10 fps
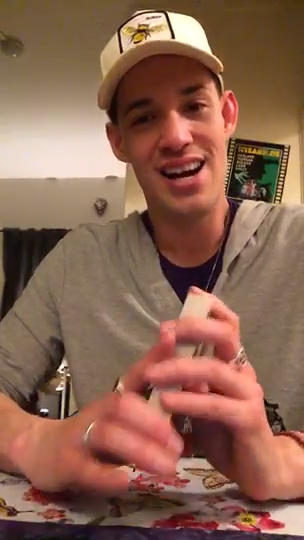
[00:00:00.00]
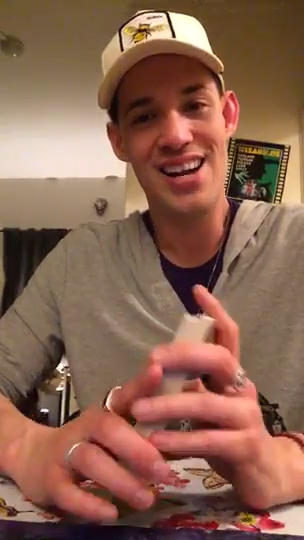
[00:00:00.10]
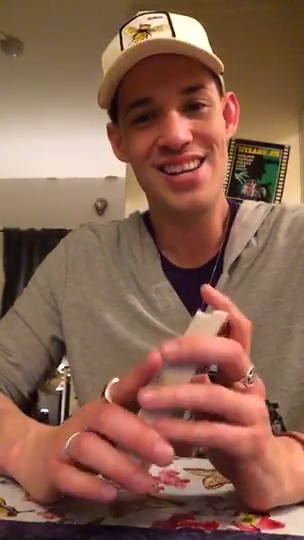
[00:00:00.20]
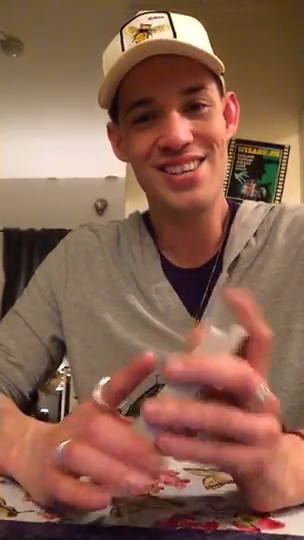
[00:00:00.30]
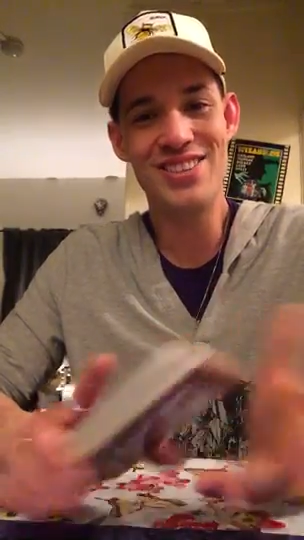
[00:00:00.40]

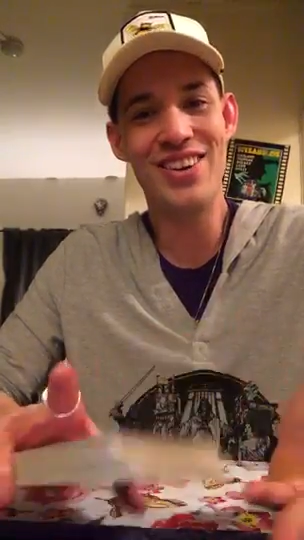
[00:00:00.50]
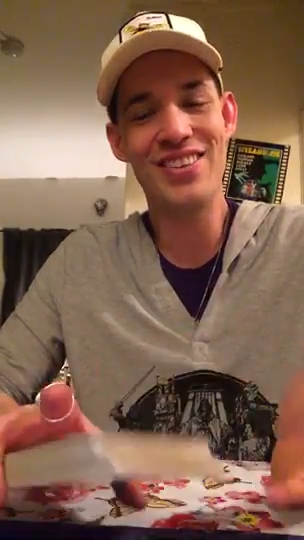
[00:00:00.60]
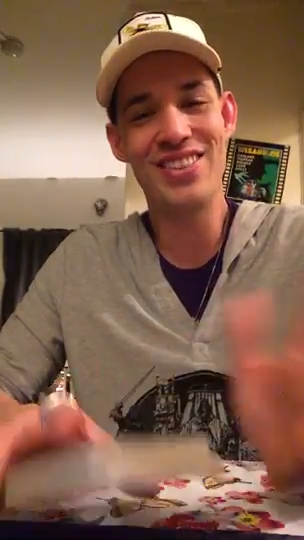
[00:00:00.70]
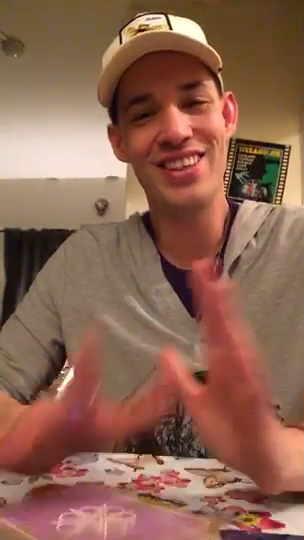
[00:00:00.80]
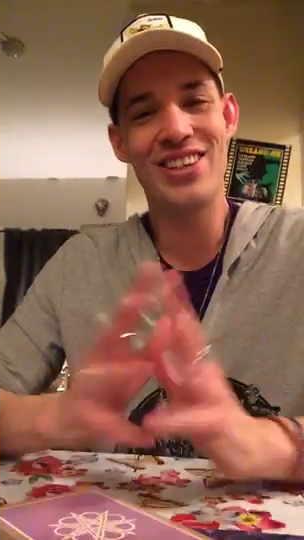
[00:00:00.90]
Oh,
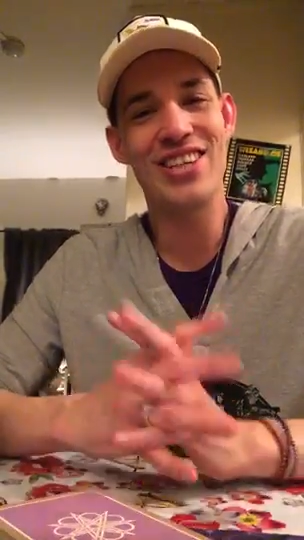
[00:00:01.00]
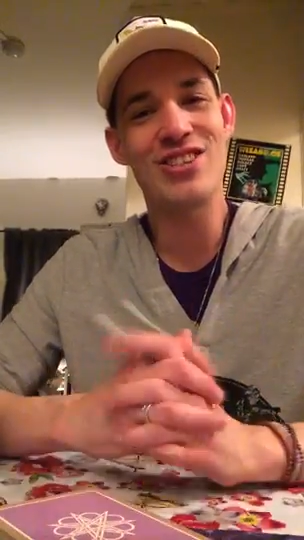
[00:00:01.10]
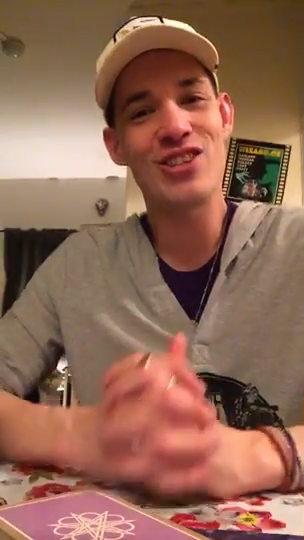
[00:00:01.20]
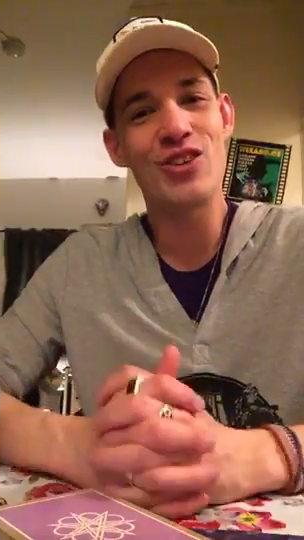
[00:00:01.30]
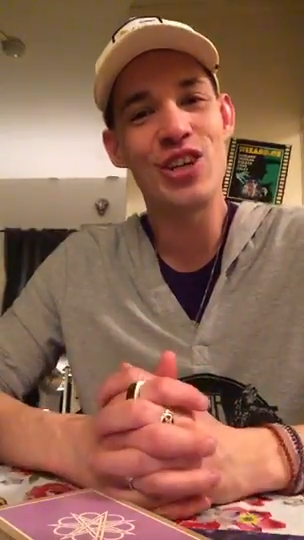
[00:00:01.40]
you guys
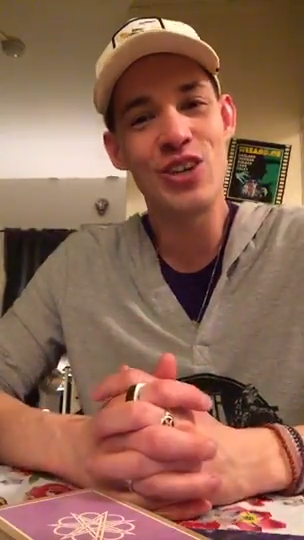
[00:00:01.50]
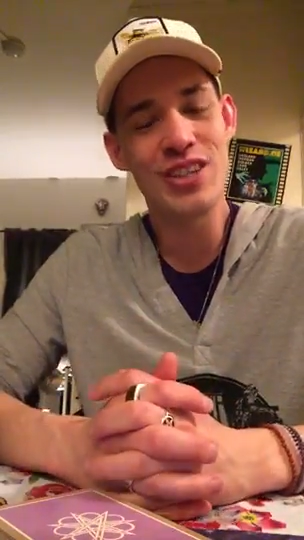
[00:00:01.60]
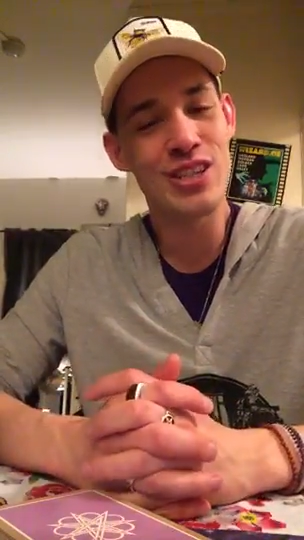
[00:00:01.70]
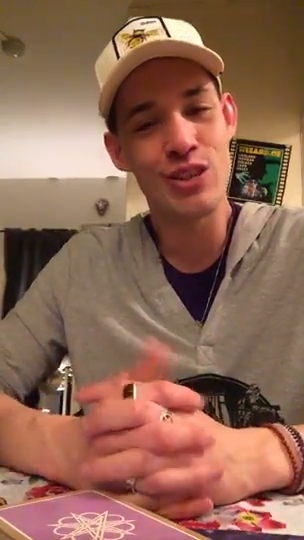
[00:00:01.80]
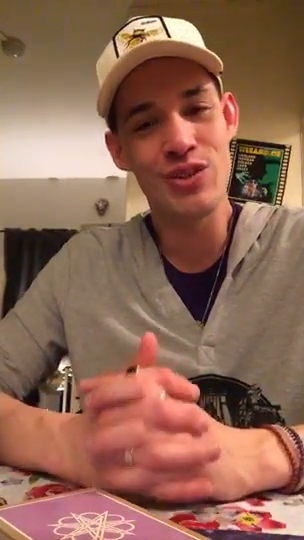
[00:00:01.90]
are so cute.
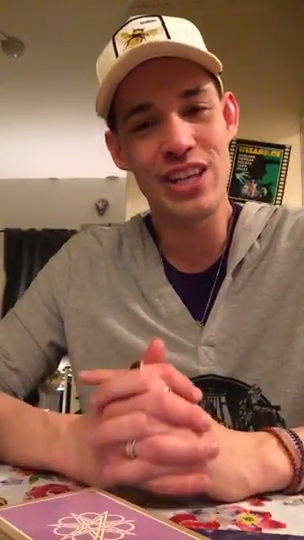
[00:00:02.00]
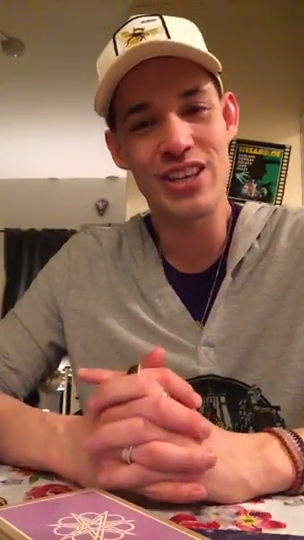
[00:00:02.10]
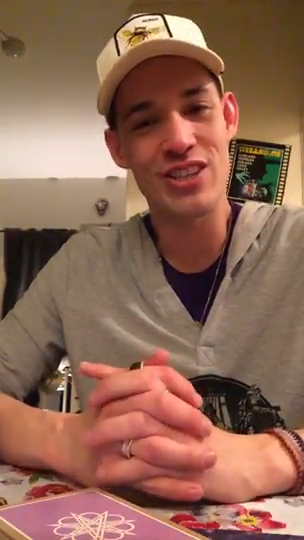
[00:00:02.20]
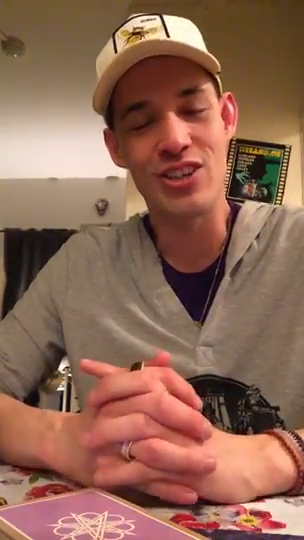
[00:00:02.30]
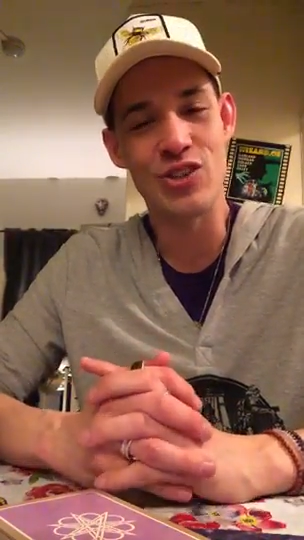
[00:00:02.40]
It's so late. You
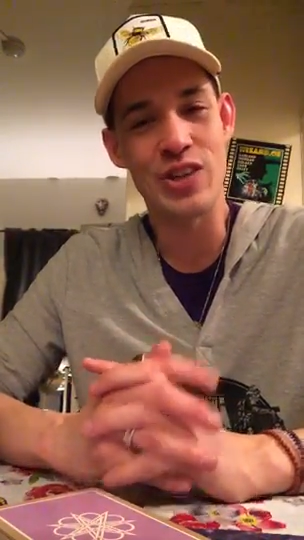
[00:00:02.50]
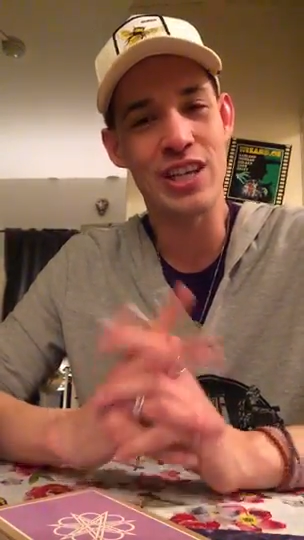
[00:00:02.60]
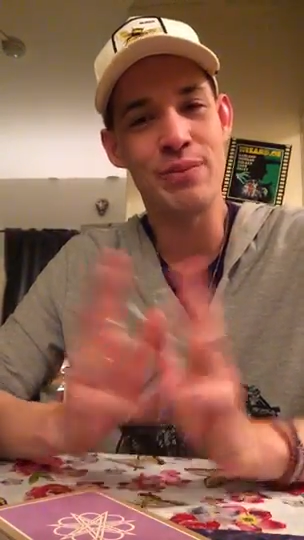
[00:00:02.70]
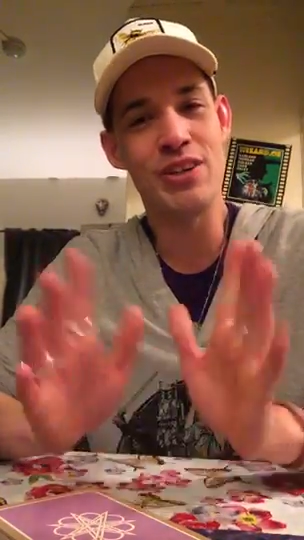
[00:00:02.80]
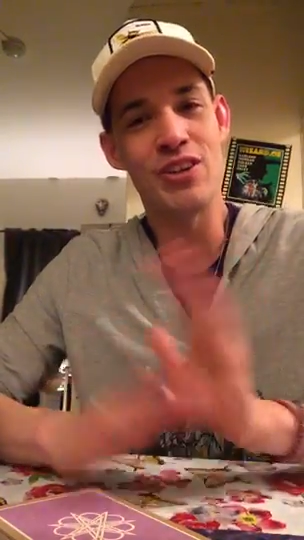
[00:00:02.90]
guys are all
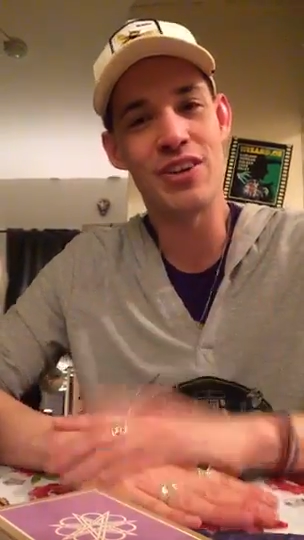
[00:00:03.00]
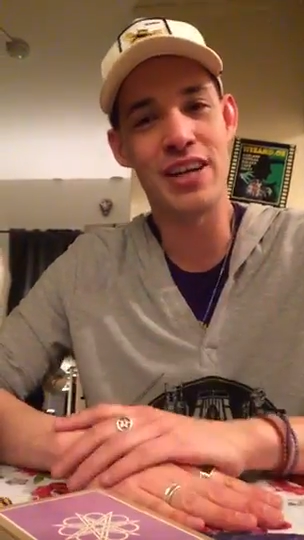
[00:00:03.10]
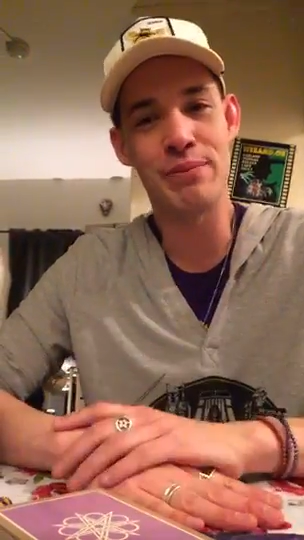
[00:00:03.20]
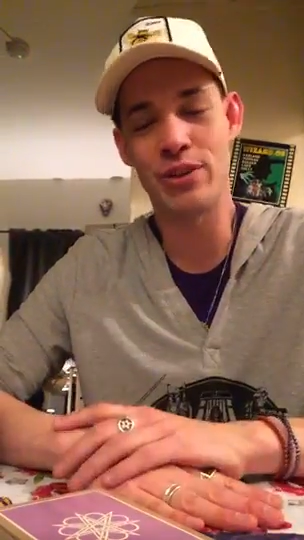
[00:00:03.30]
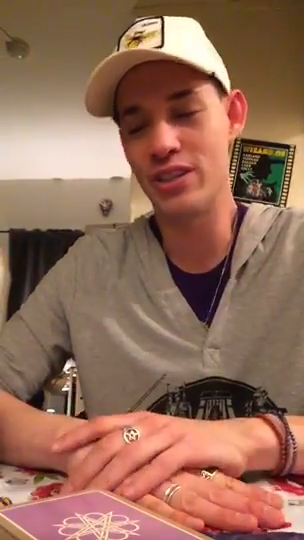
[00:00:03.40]
joining me, you little
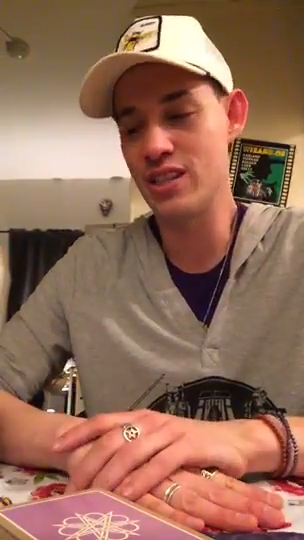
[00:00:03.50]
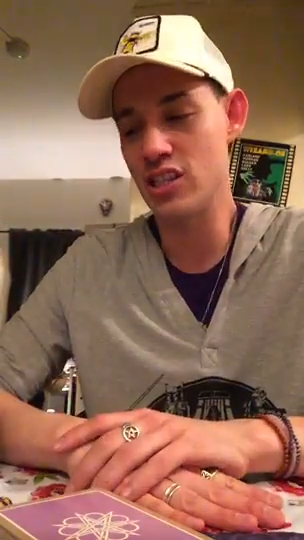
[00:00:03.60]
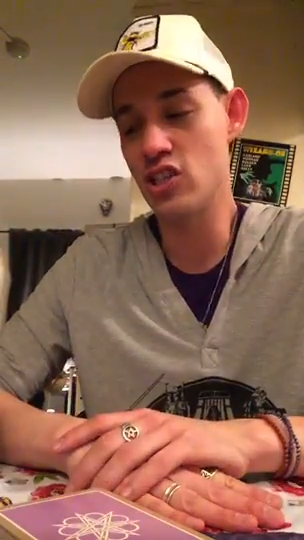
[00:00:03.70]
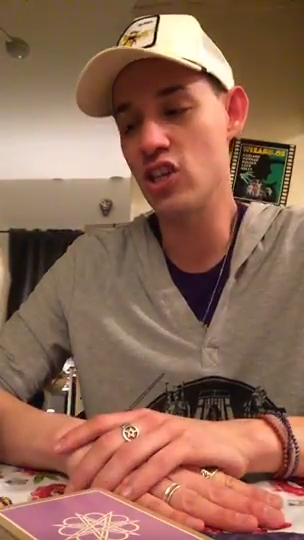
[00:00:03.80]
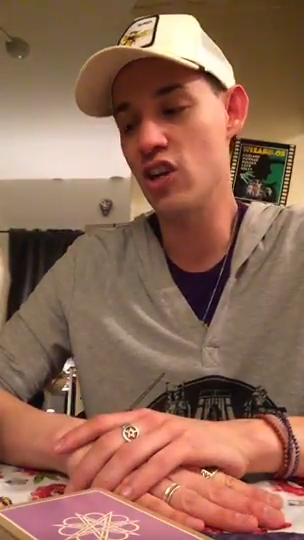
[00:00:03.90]
night birds.
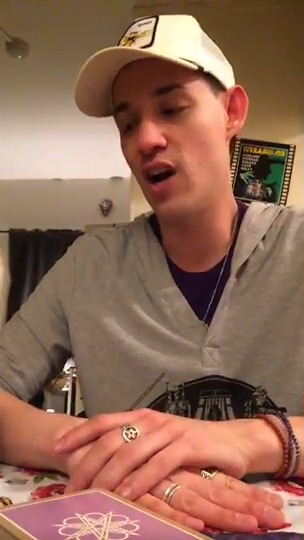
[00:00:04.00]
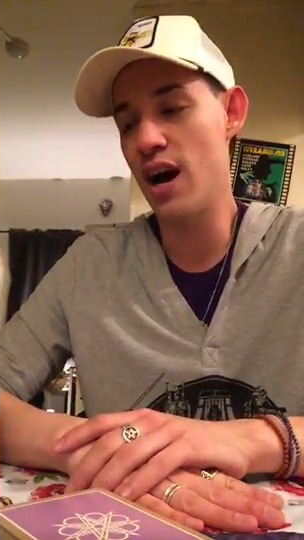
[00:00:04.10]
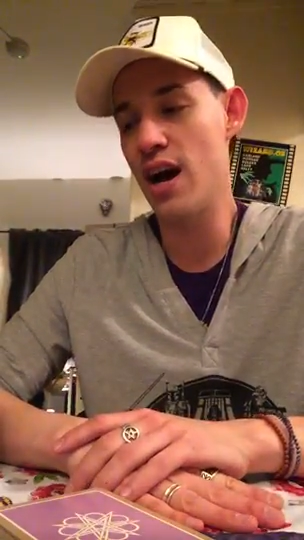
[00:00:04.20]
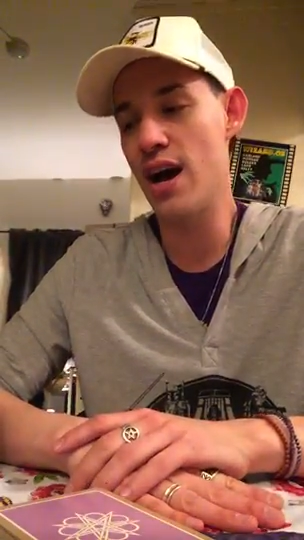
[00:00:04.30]
So,